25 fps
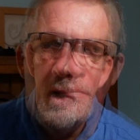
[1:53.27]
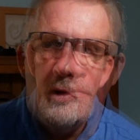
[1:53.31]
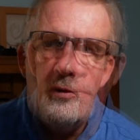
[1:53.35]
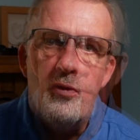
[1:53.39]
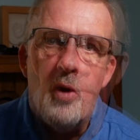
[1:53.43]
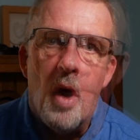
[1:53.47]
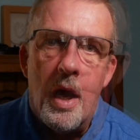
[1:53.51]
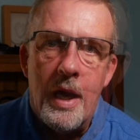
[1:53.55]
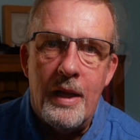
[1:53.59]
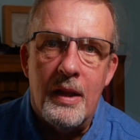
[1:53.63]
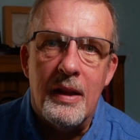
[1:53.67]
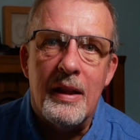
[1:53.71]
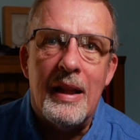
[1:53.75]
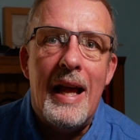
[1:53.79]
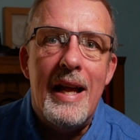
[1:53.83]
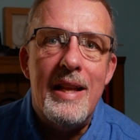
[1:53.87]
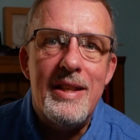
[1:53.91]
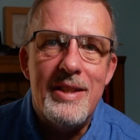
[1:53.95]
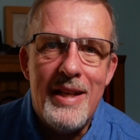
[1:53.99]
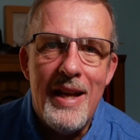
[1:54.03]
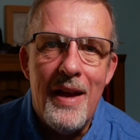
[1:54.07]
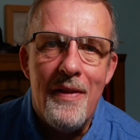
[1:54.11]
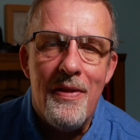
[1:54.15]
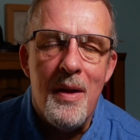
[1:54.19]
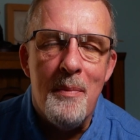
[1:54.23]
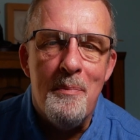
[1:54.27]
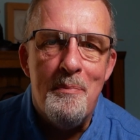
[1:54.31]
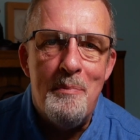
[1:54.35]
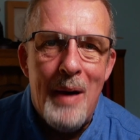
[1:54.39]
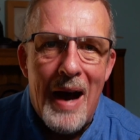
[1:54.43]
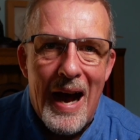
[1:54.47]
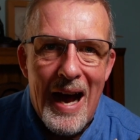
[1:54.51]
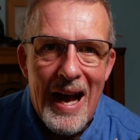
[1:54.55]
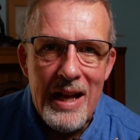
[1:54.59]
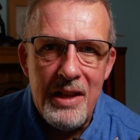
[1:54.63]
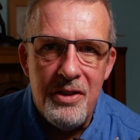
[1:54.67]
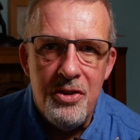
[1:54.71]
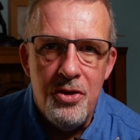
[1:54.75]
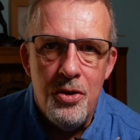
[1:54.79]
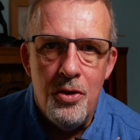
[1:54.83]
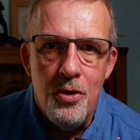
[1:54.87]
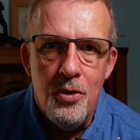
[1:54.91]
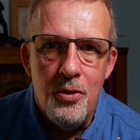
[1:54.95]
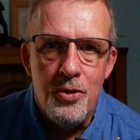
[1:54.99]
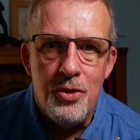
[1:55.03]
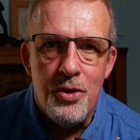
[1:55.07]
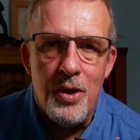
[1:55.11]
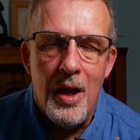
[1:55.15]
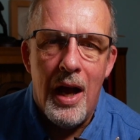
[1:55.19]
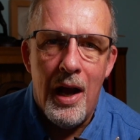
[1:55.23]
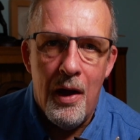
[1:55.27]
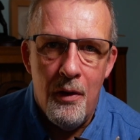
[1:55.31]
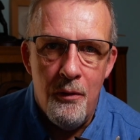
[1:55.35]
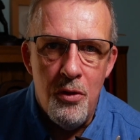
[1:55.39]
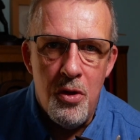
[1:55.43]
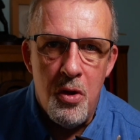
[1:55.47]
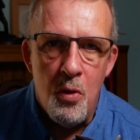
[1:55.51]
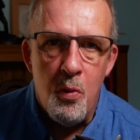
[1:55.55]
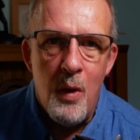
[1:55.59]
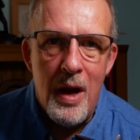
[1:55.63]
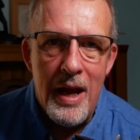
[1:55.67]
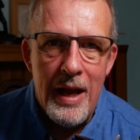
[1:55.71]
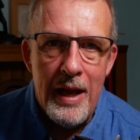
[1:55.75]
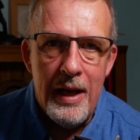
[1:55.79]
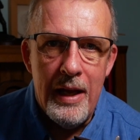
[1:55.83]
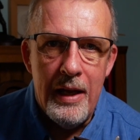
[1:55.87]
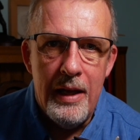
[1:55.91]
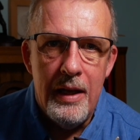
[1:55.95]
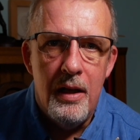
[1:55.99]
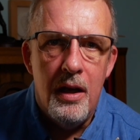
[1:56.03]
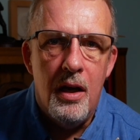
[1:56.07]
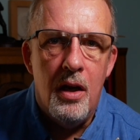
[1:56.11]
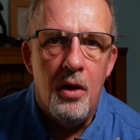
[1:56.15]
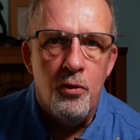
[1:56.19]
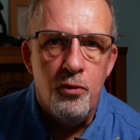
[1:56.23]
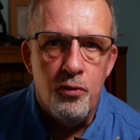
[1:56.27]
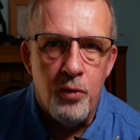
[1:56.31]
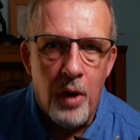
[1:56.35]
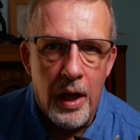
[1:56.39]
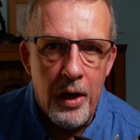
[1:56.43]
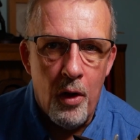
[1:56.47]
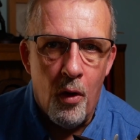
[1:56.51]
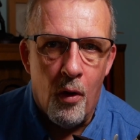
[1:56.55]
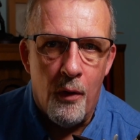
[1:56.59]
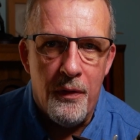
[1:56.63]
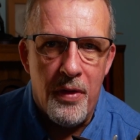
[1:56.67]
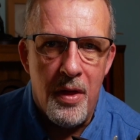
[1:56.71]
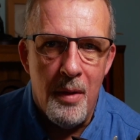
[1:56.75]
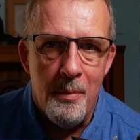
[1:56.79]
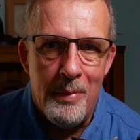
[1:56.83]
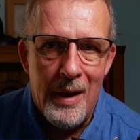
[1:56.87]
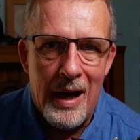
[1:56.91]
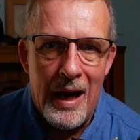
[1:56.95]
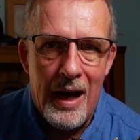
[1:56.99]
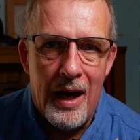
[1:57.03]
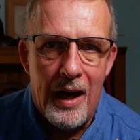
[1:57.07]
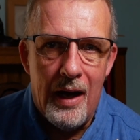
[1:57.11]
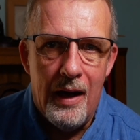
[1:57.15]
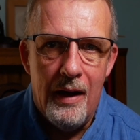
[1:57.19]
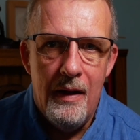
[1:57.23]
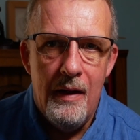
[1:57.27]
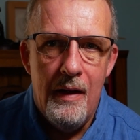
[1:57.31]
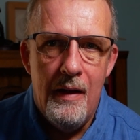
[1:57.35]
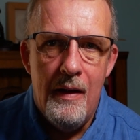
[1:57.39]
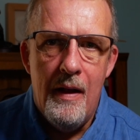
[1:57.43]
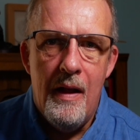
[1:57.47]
Right, let's get the bad news out the way right off the bat.